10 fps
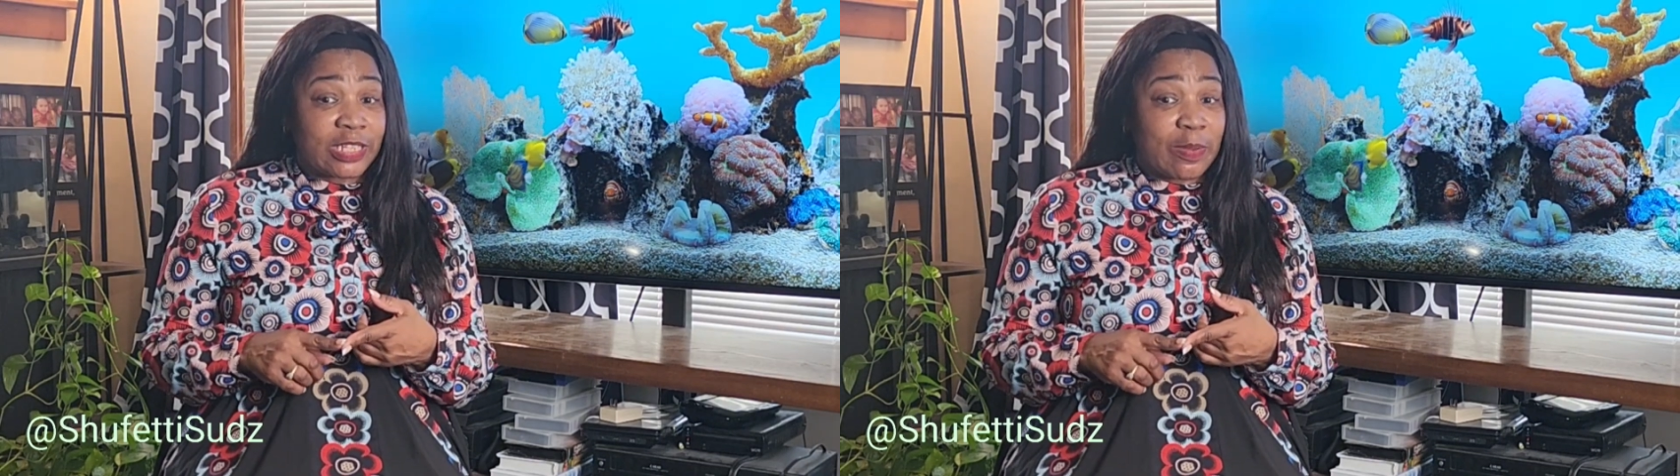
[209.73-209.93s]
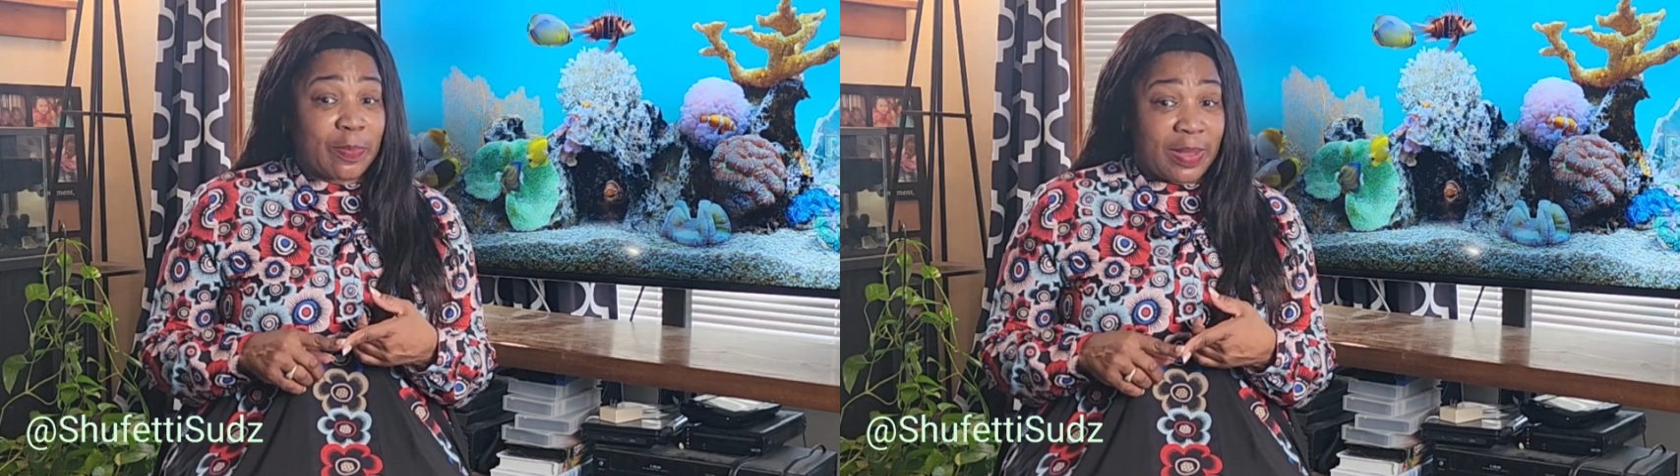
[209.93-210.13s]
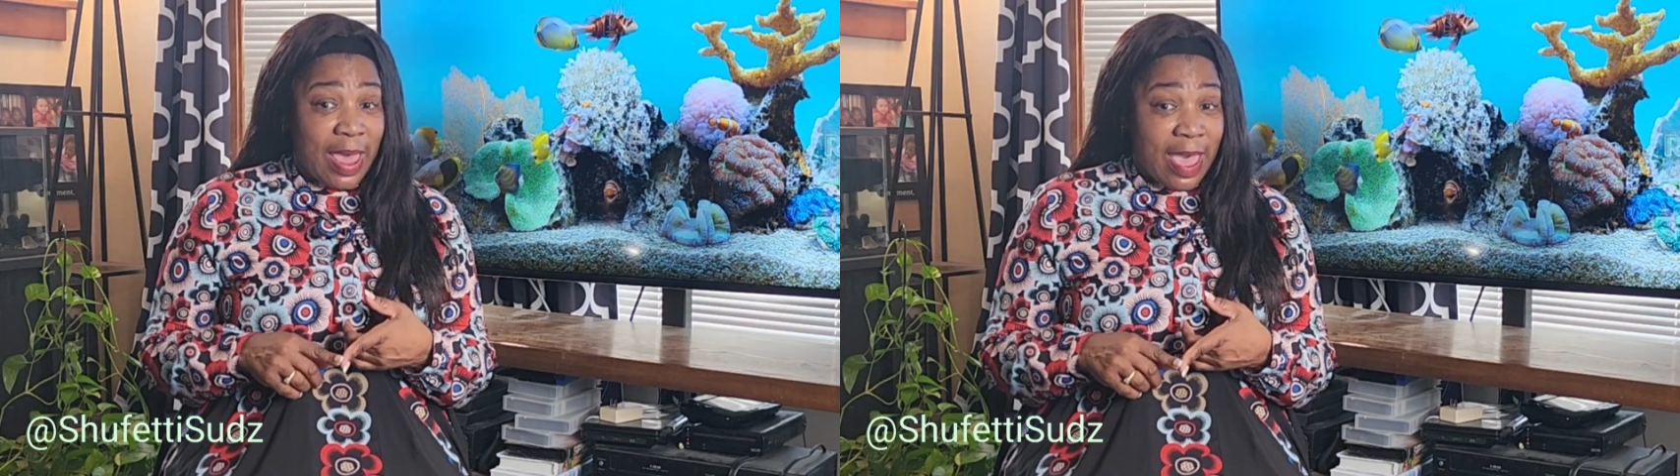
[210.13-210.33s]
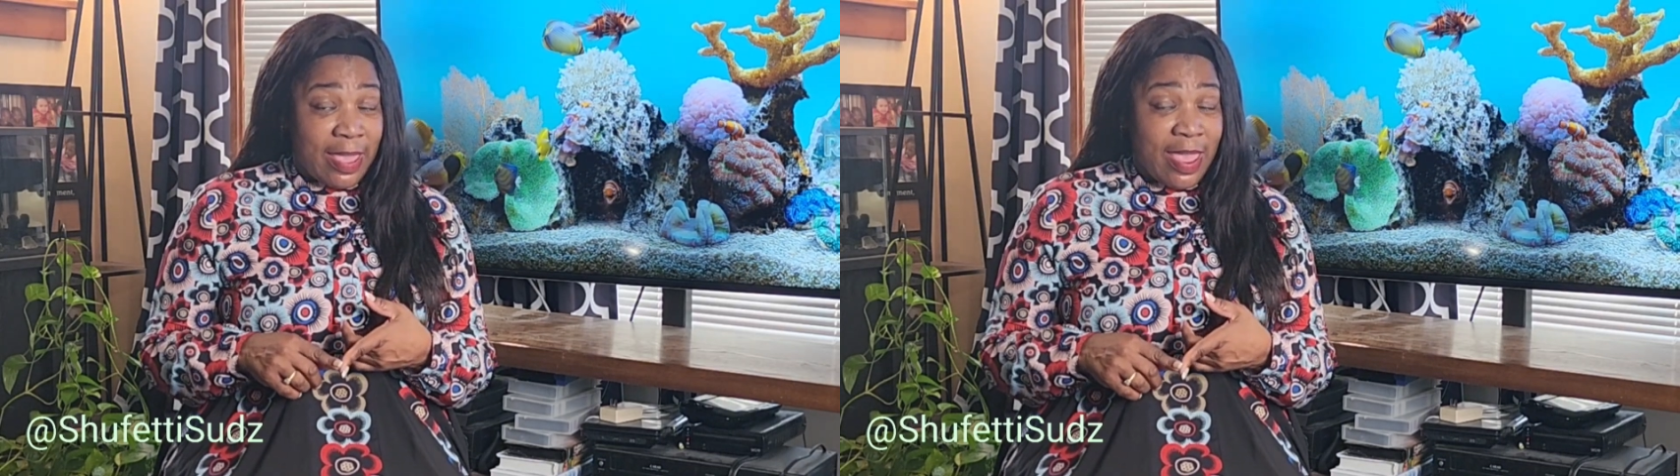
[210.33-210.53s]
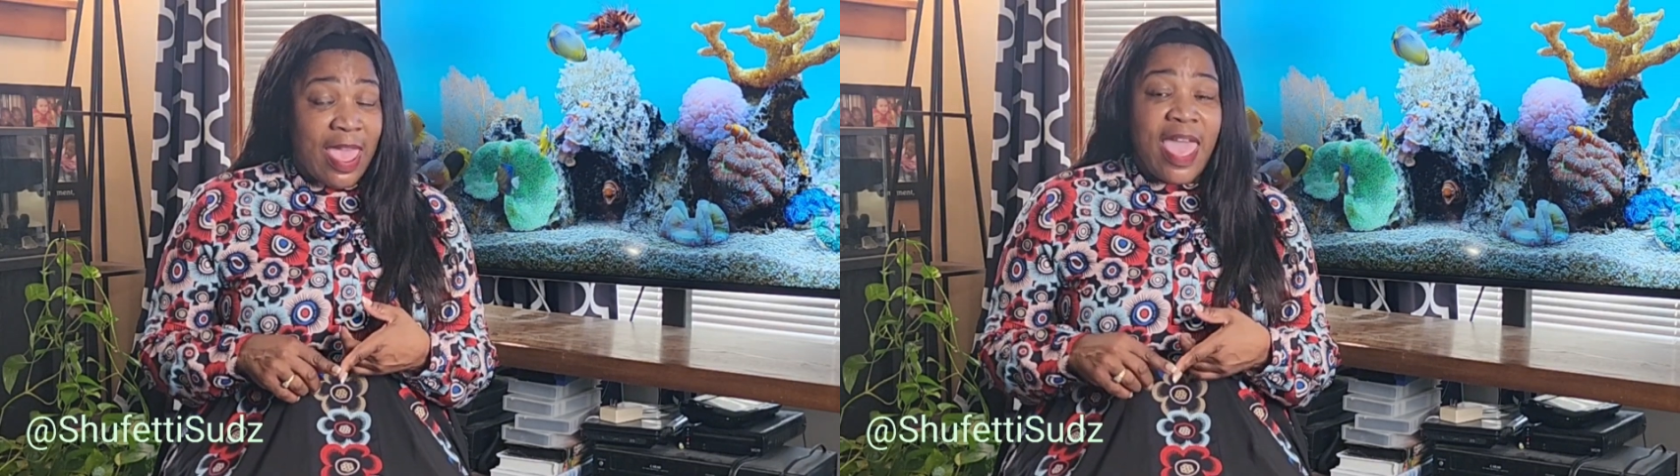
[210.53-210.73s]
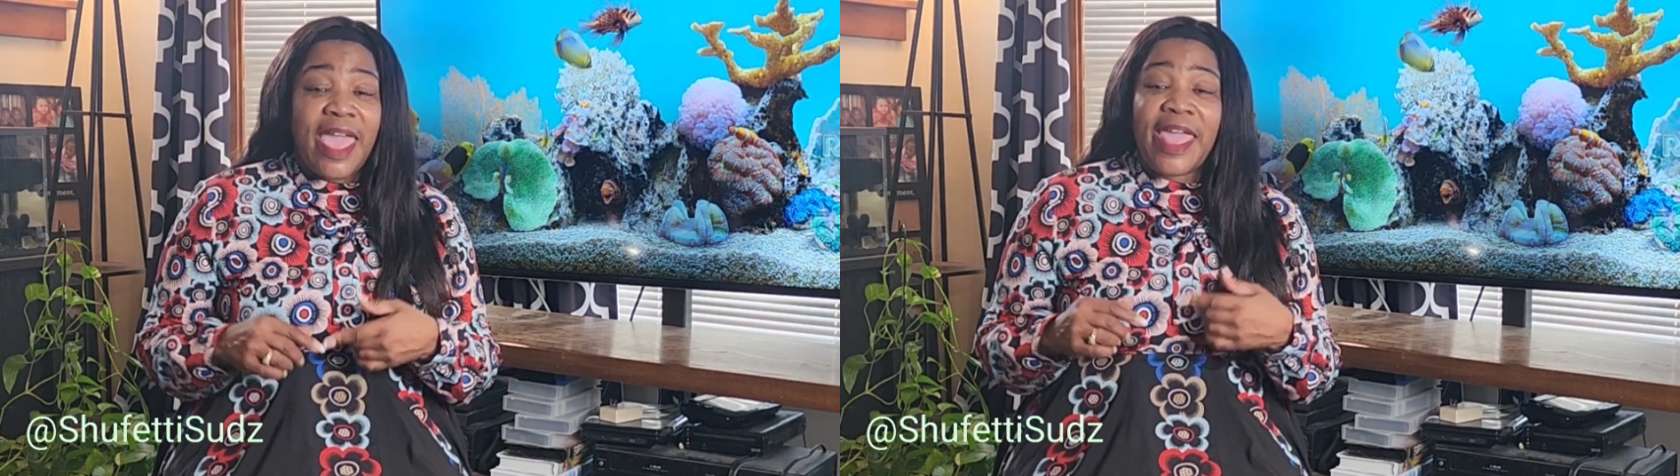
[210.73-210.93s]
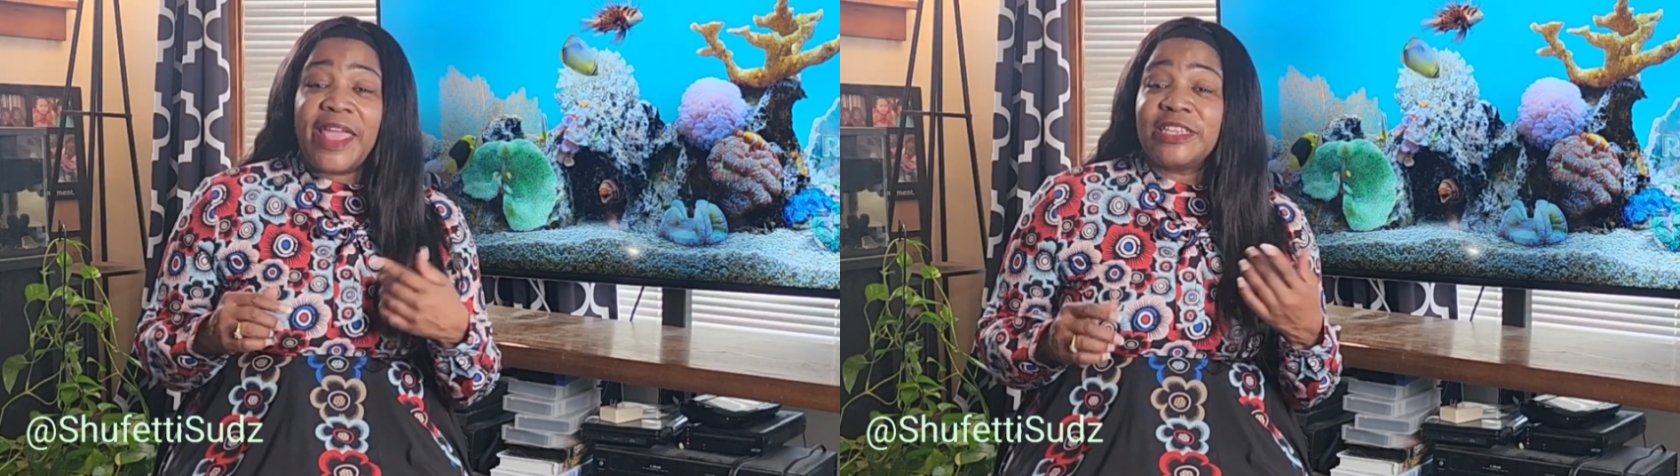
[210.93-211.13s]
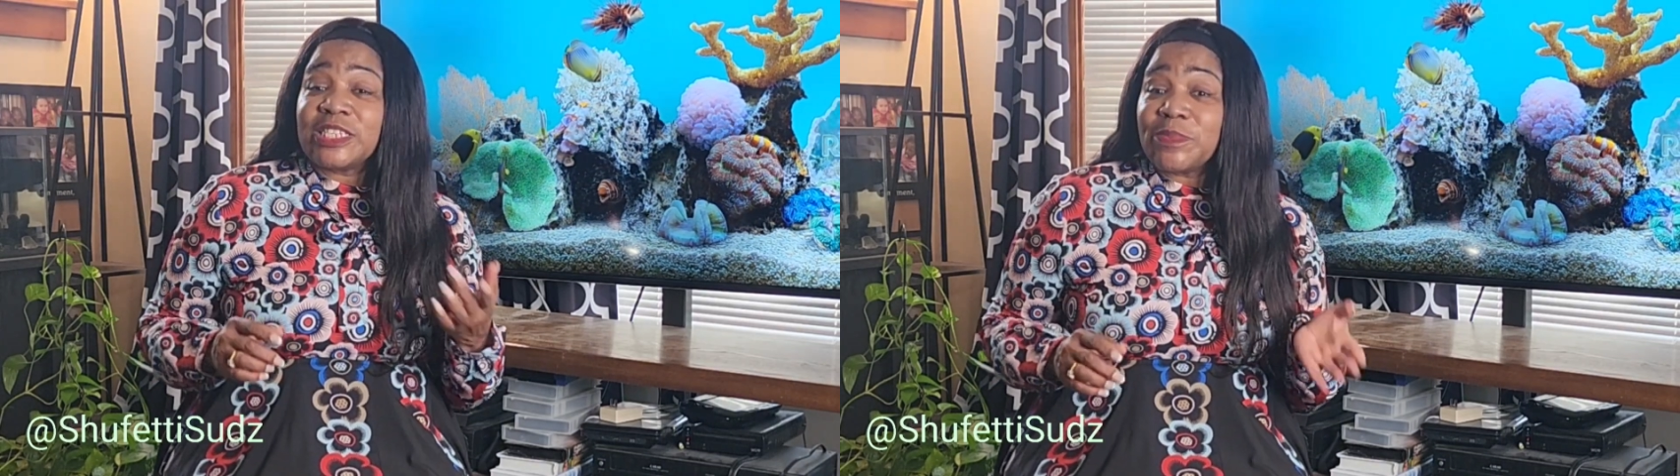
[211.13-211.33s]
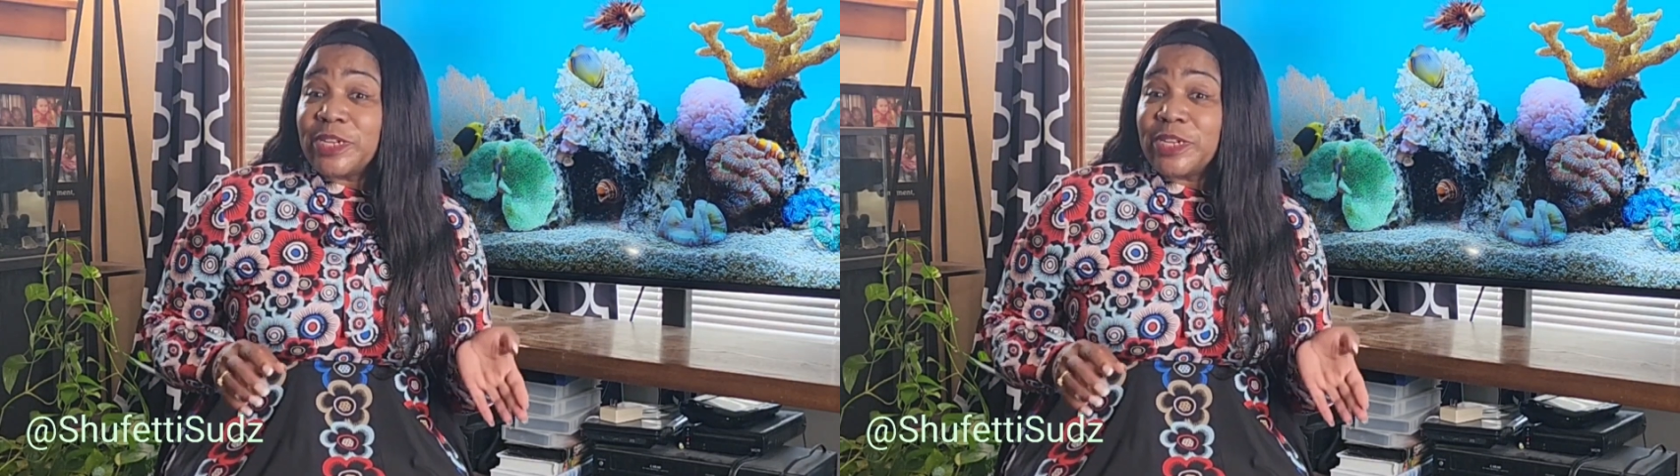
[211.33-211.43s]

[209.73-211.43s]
to apply and to